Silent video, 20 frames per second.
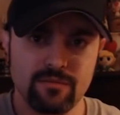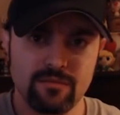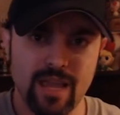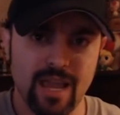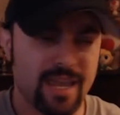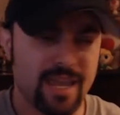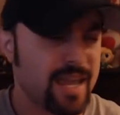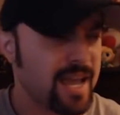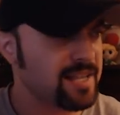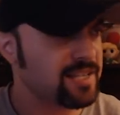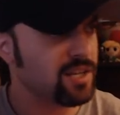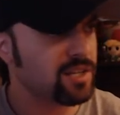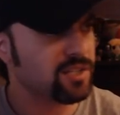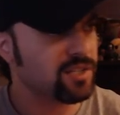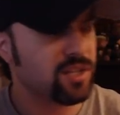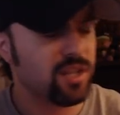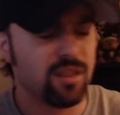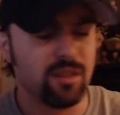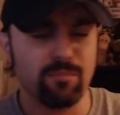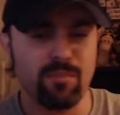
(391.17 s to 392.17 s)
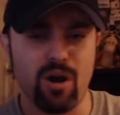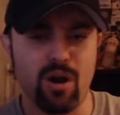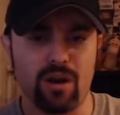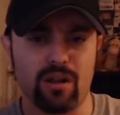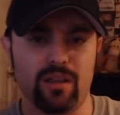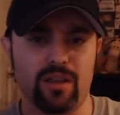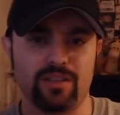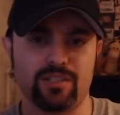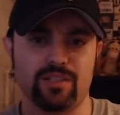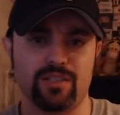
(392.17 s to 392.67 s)
that gets us to the
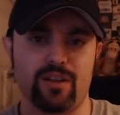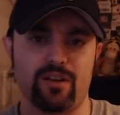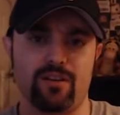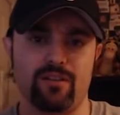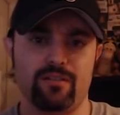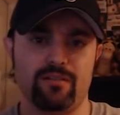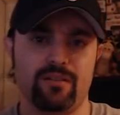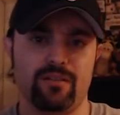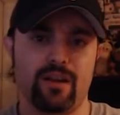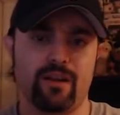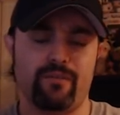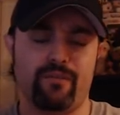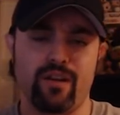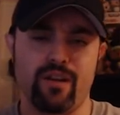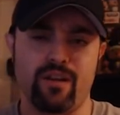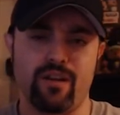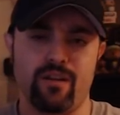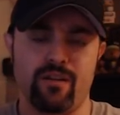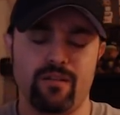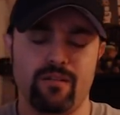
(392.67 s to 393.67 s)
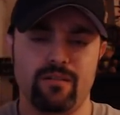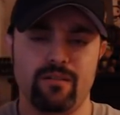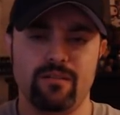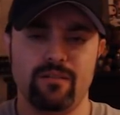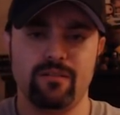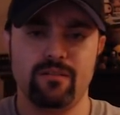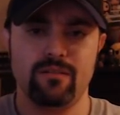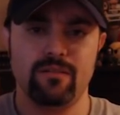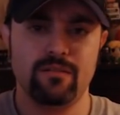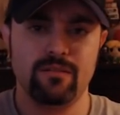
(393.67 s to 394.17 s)
Barclays Center every year.
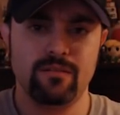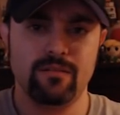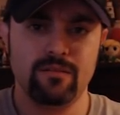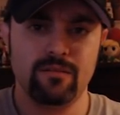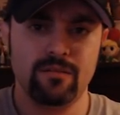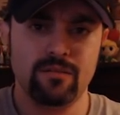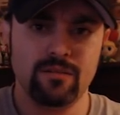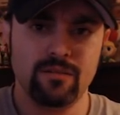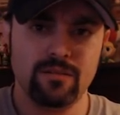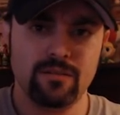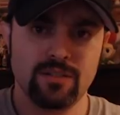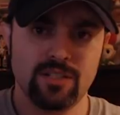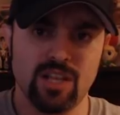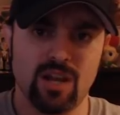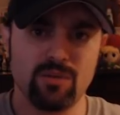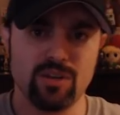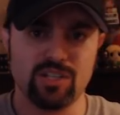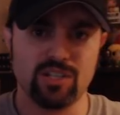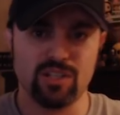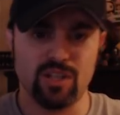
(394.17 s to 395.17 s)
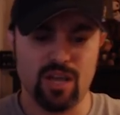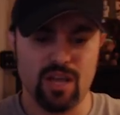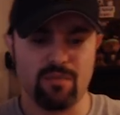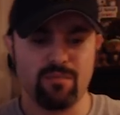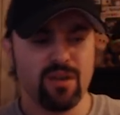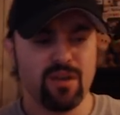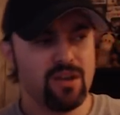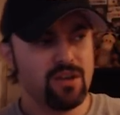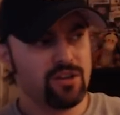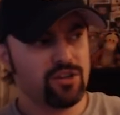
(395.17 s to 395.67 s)

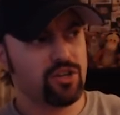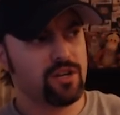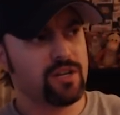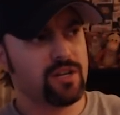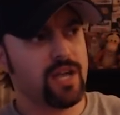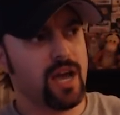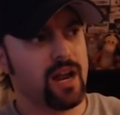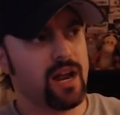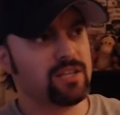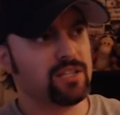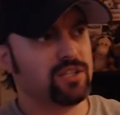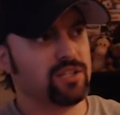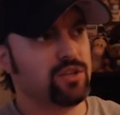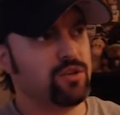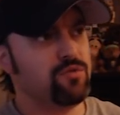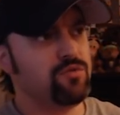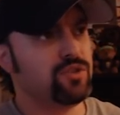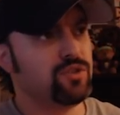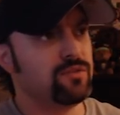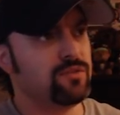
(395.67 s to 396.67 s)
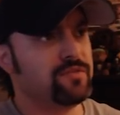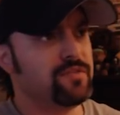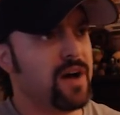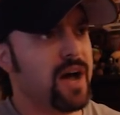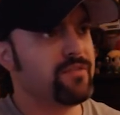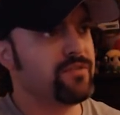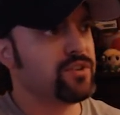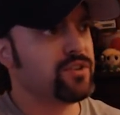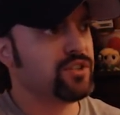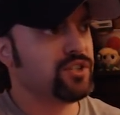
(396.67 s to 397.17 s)
SummerSlam should get us to
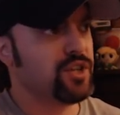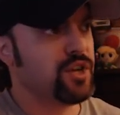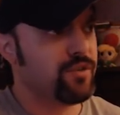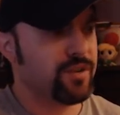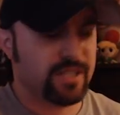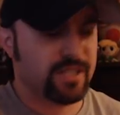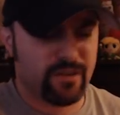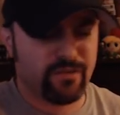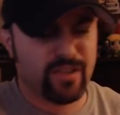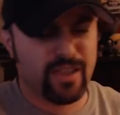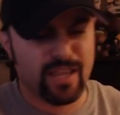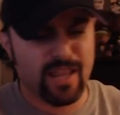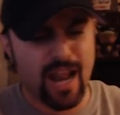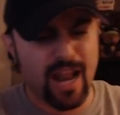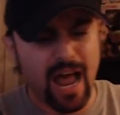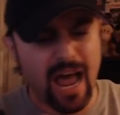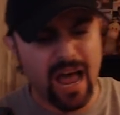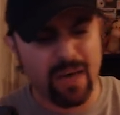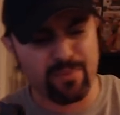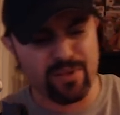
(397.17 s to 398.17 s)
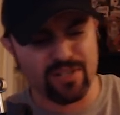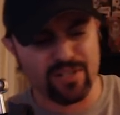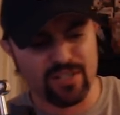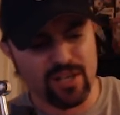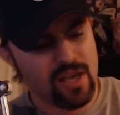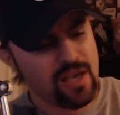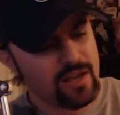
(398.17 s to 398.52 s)
Survivor Series. Everything that happens